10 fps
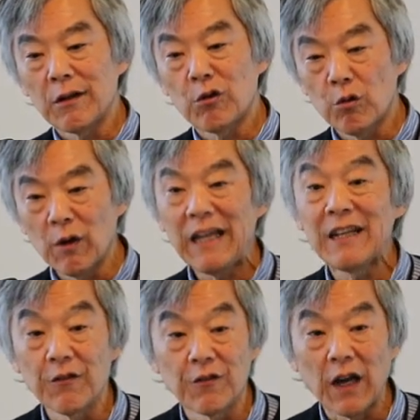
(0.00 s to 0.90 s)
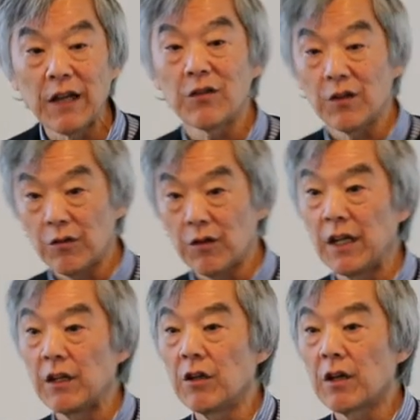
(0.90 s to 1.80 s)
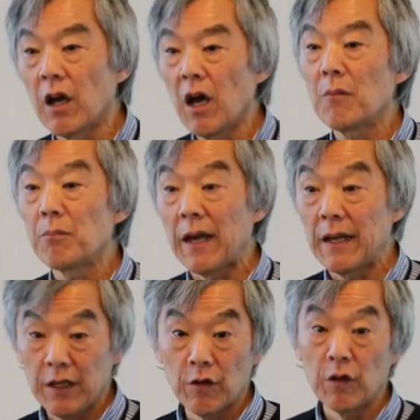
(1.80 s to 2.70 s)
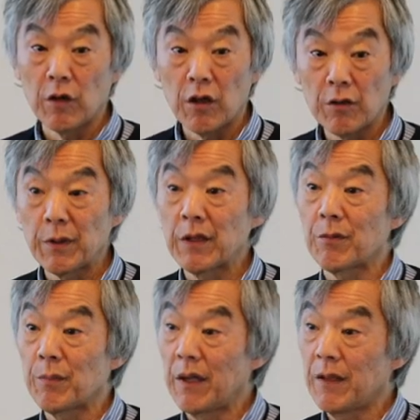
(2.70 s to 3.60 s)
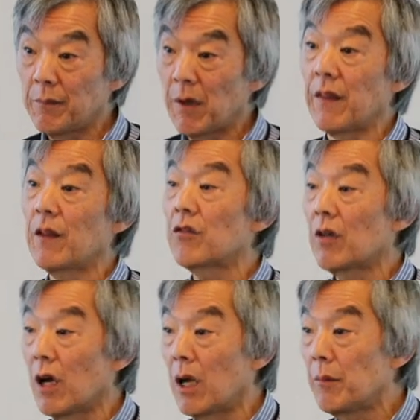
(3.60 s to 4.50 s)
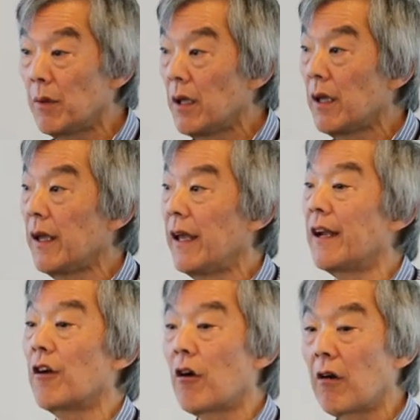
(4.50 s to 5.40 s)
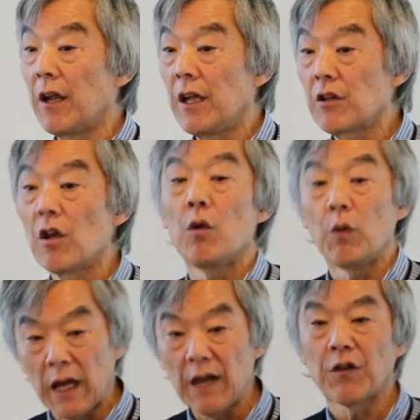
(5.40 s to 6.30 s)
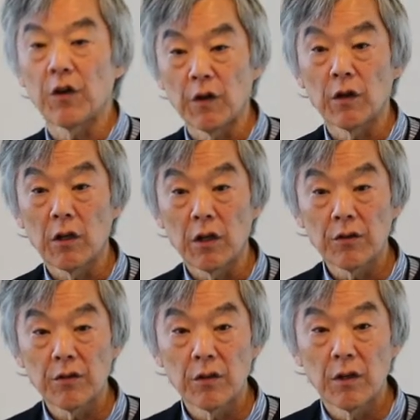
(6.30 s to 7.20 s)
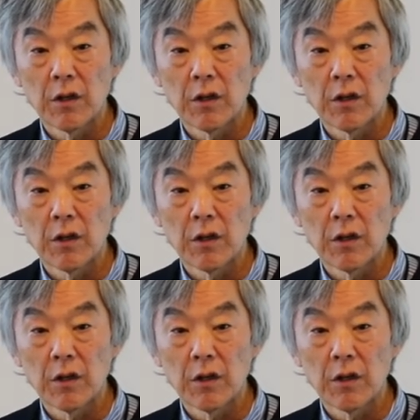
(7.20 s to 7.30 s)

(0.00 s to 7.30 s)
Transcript: create devices and to combat hearing loss, because by, by this time and at our age, we have hearing loss,